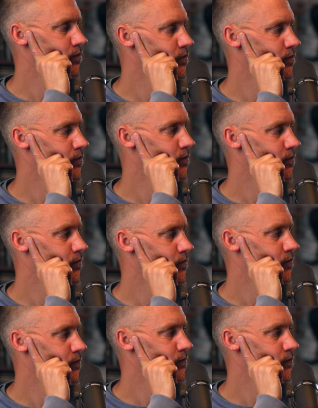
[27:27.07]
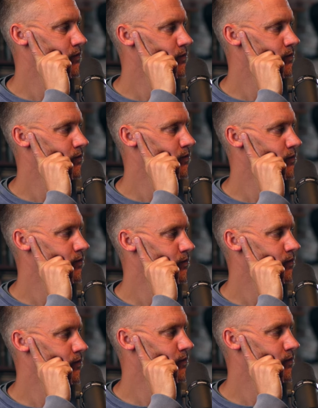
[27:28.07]

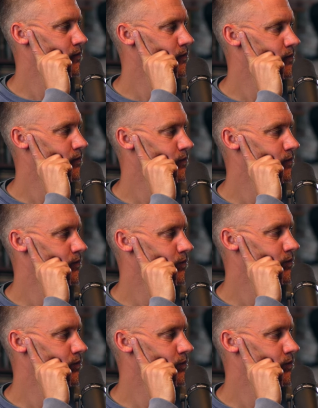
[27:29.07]
(not speaking)